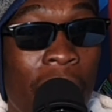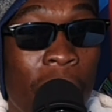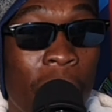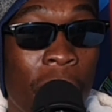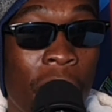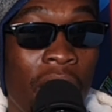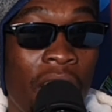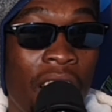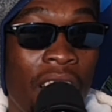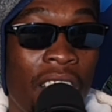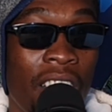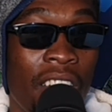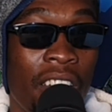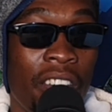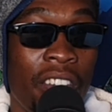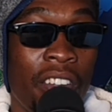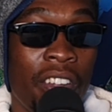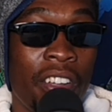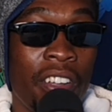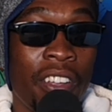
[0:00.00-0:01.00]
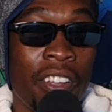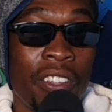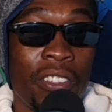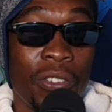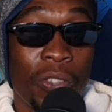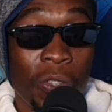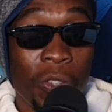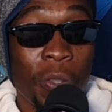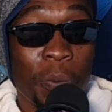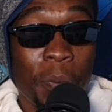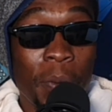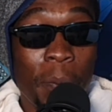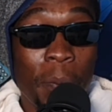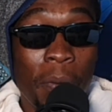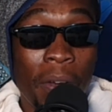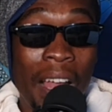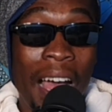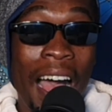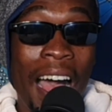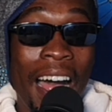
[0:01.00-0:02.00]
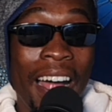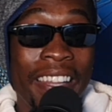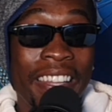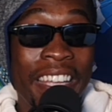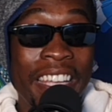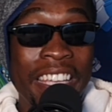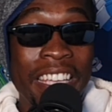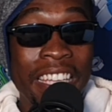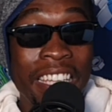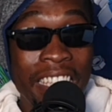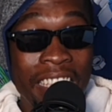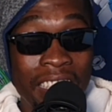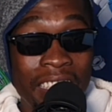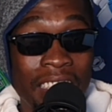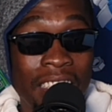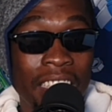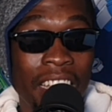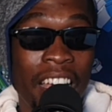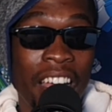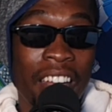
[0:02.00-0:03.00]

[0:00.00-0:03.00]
Mbalula. Those people are the elites.